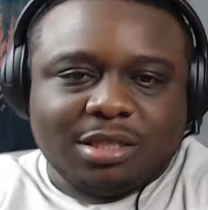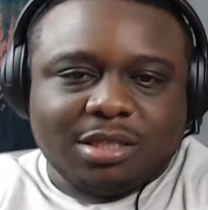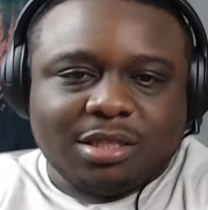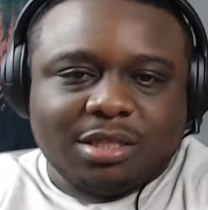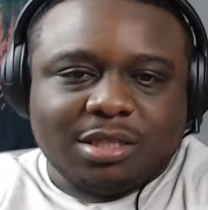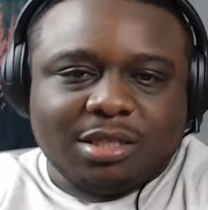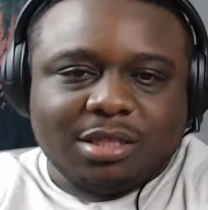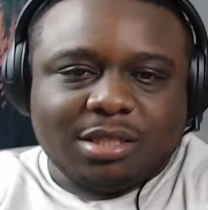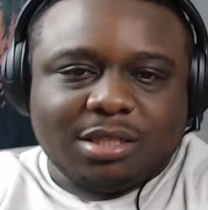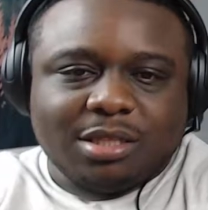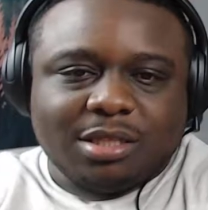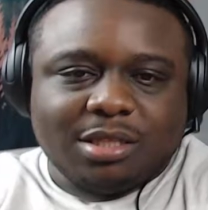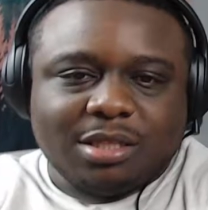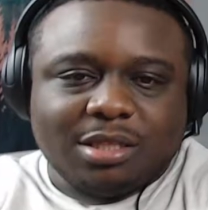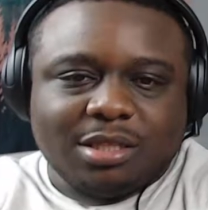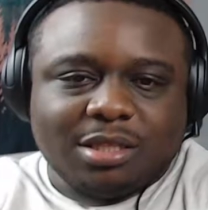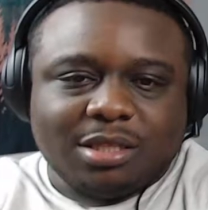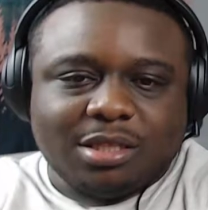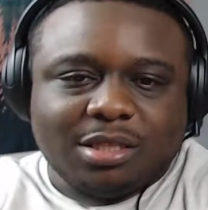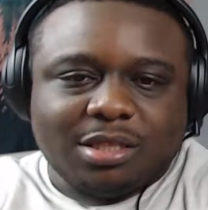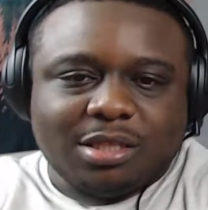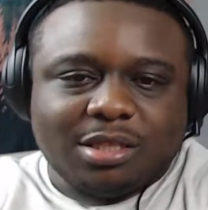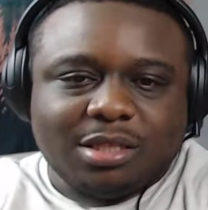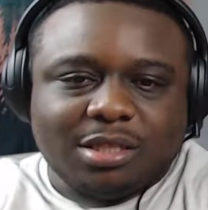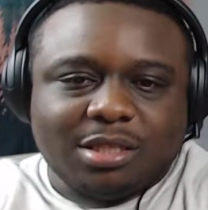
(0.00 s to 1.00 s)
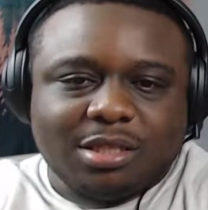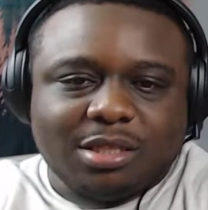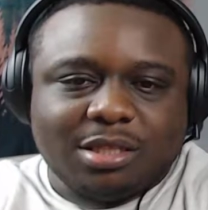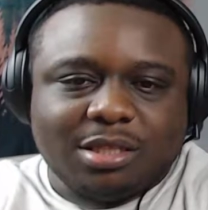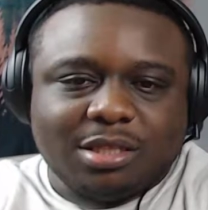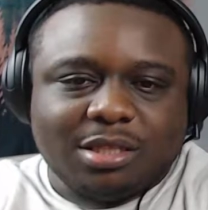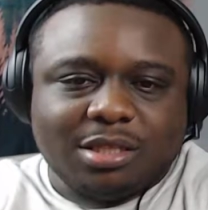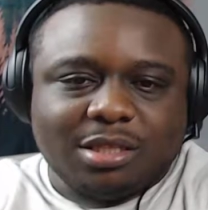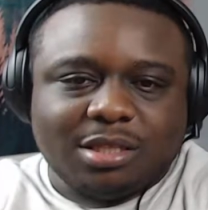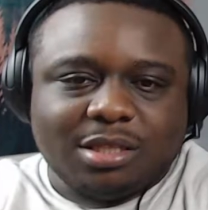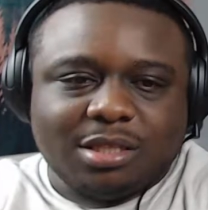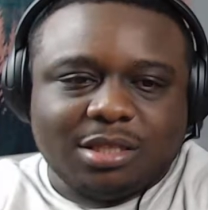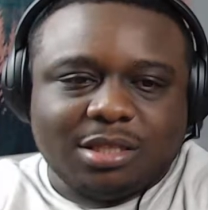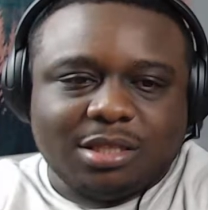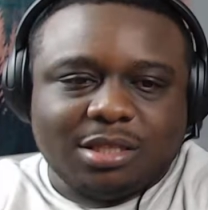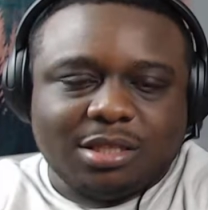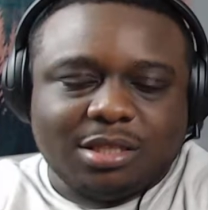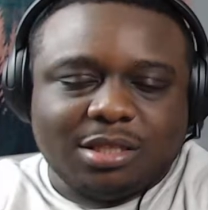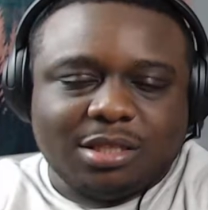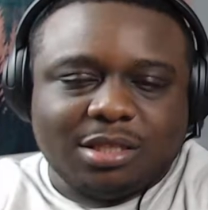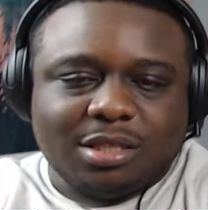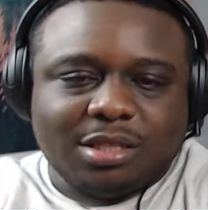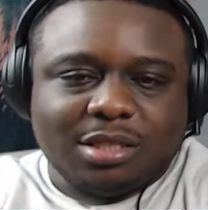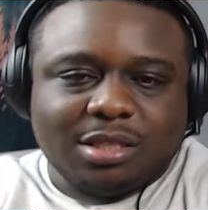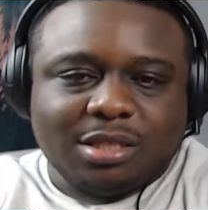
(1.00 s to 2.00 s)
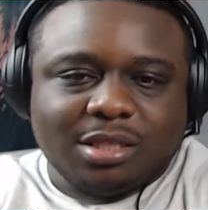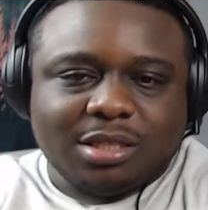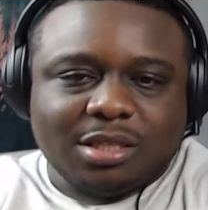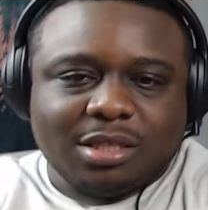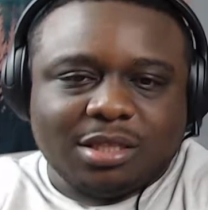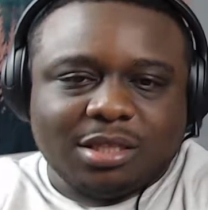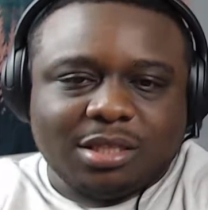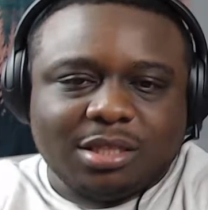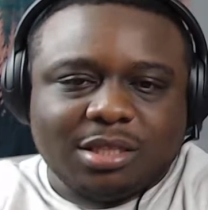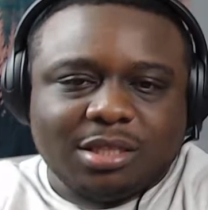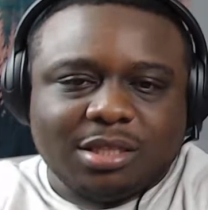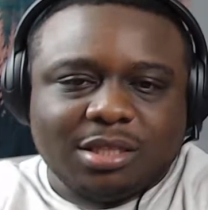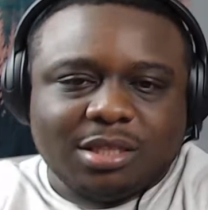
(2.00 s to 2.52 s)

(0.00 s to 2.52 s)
(not speaking)